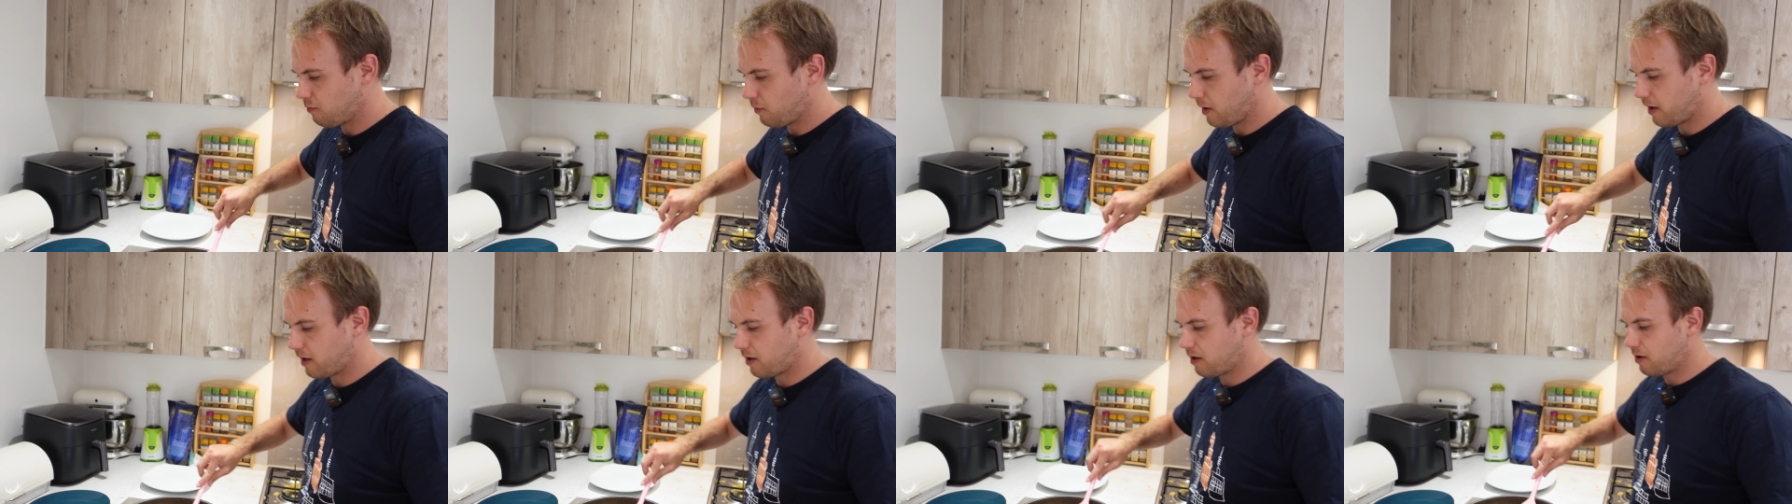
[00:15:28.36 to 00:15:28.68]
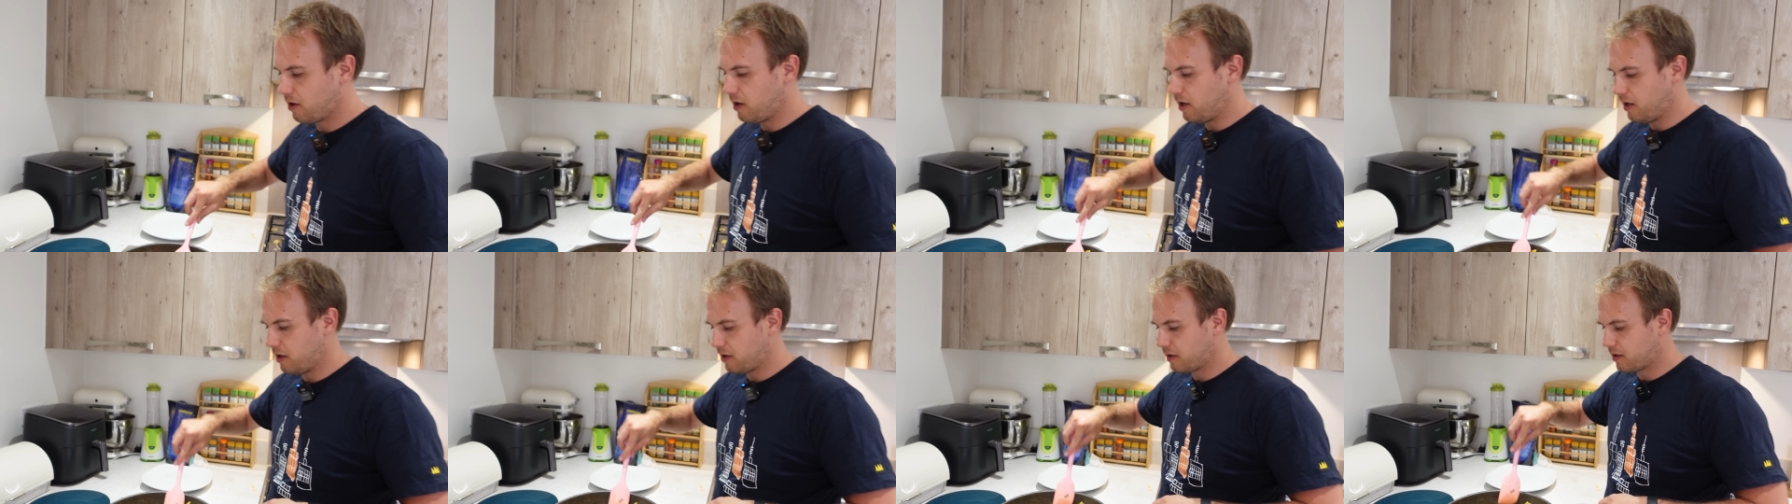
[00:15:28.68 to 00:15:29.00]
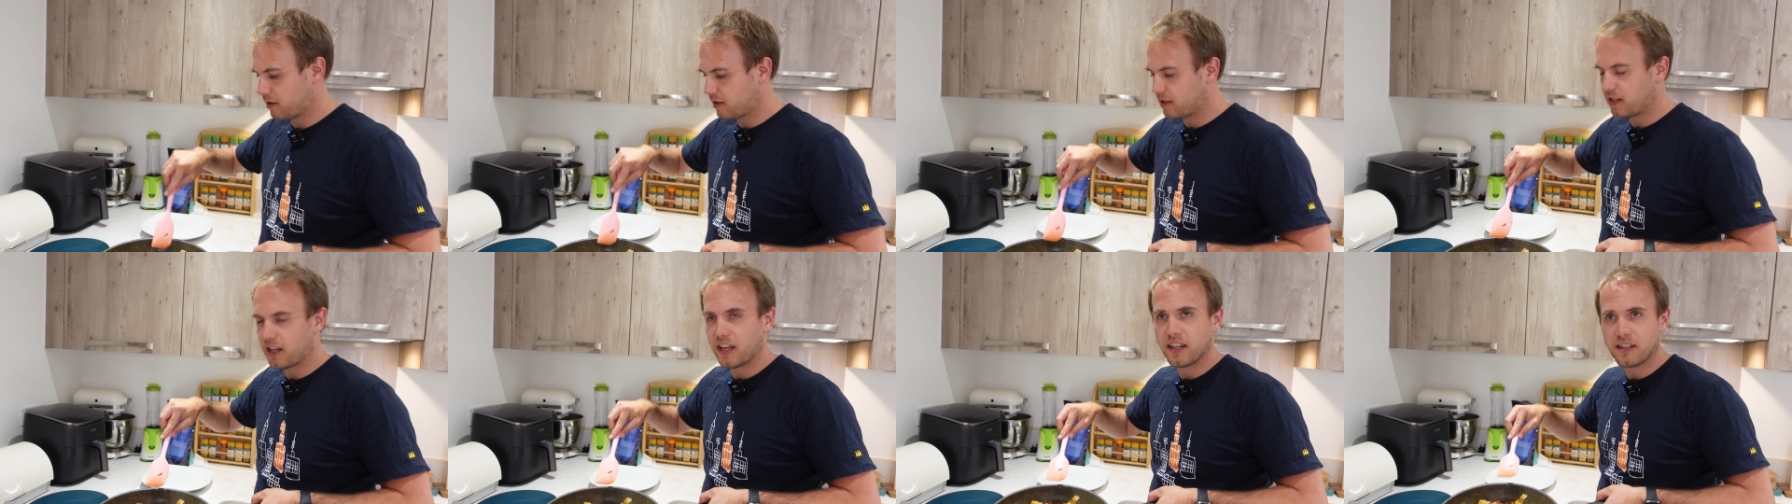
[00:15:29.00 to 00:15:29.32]
we're
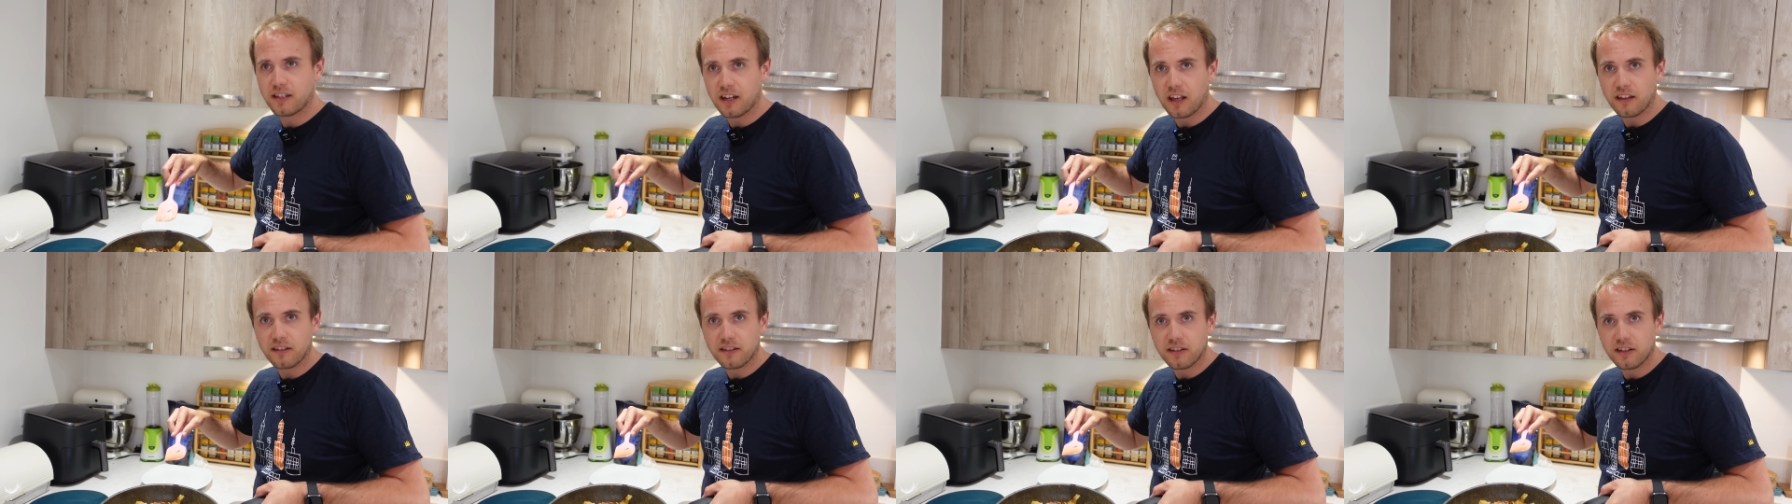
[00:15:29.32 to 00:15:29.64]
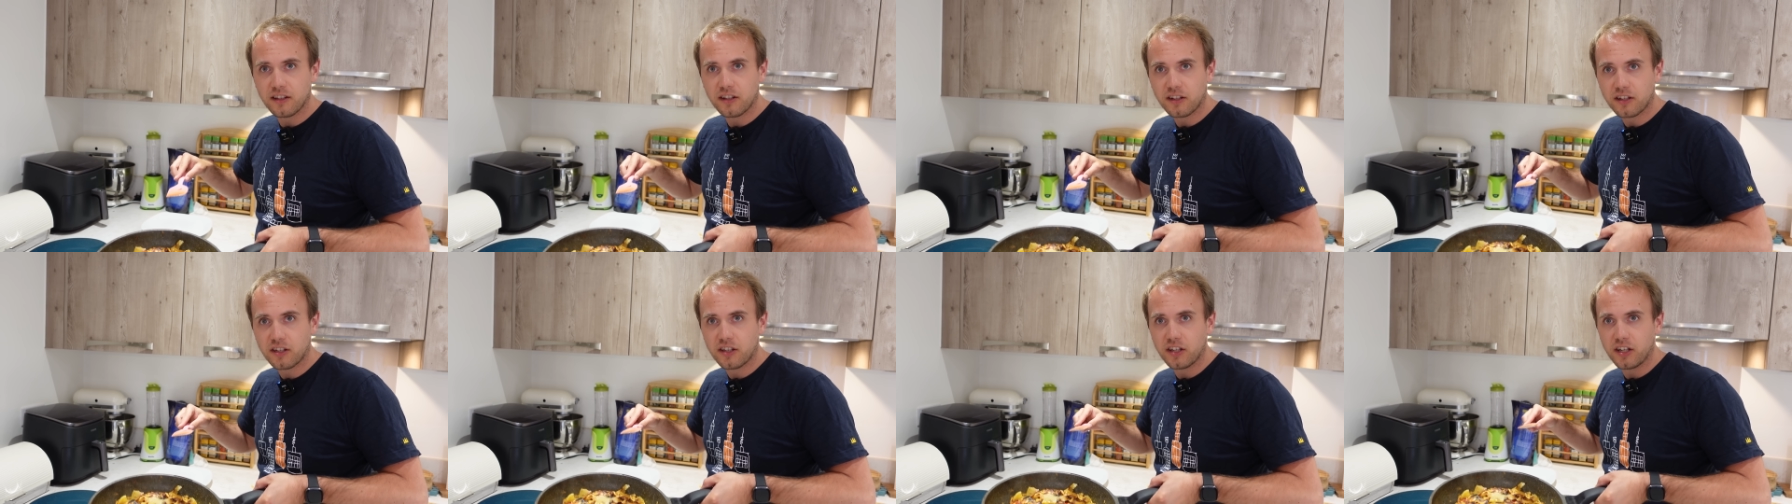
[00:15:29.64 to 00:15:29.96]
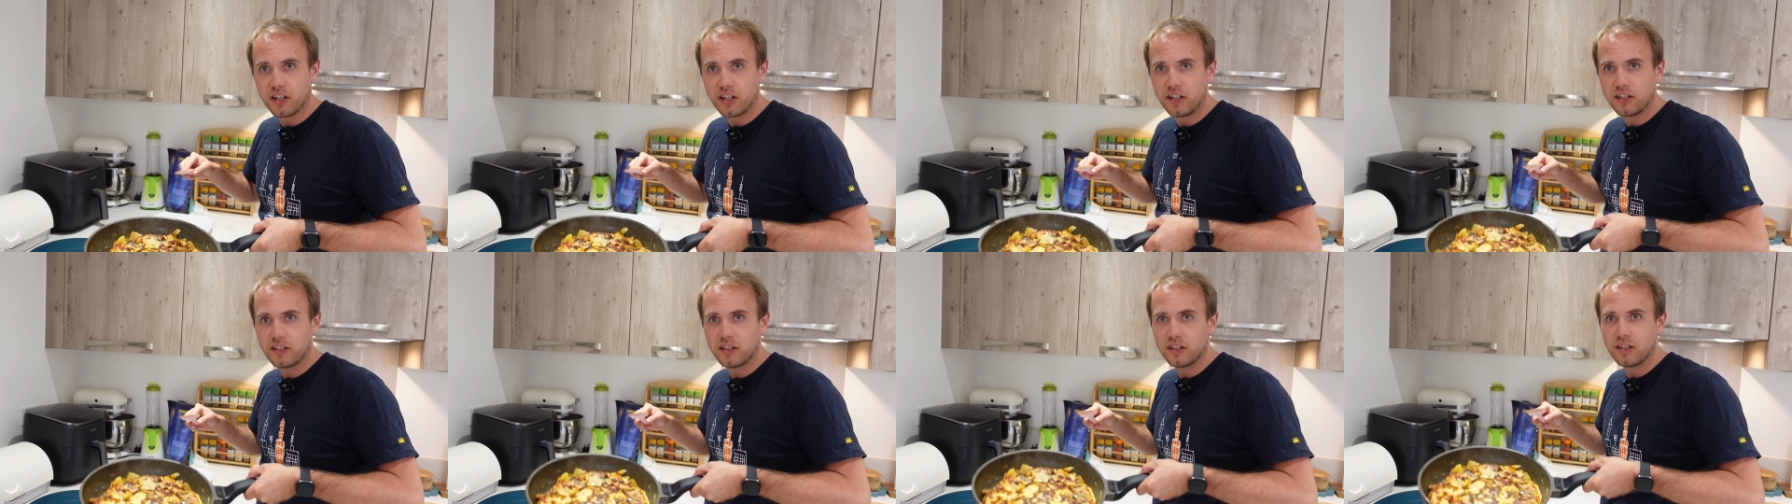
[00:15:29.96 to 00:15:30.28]
cooked. It does look
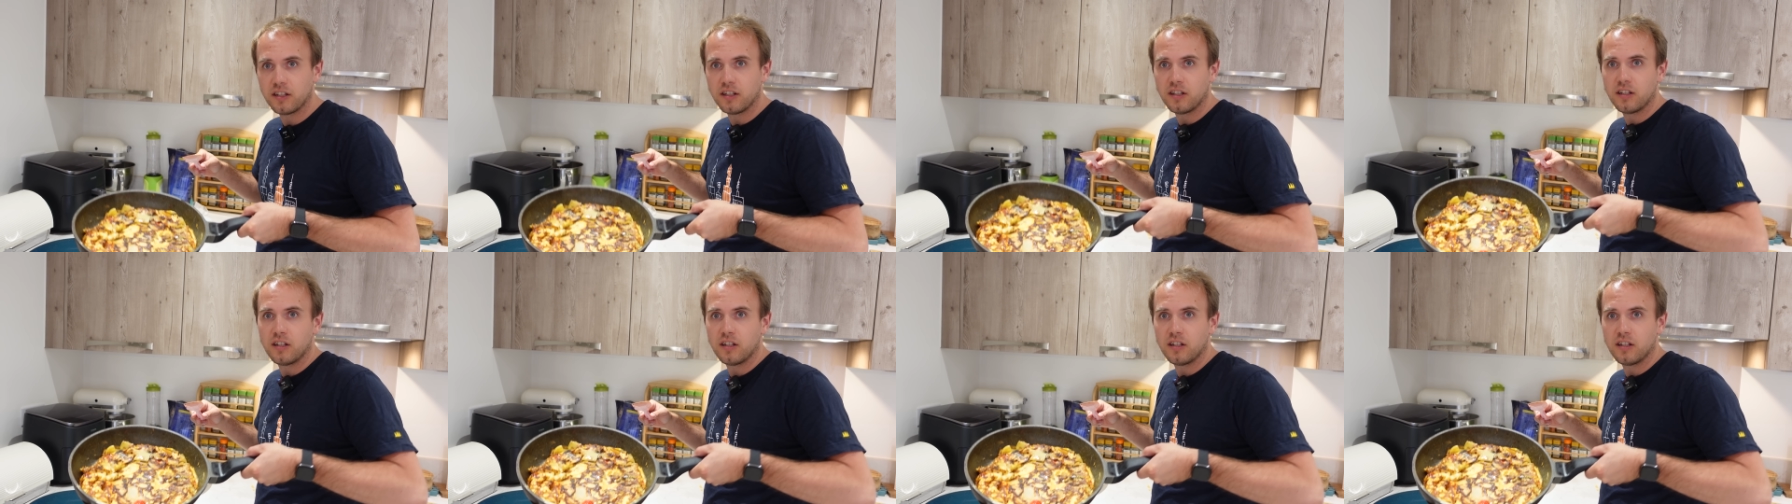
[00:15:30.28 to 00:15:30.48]
good.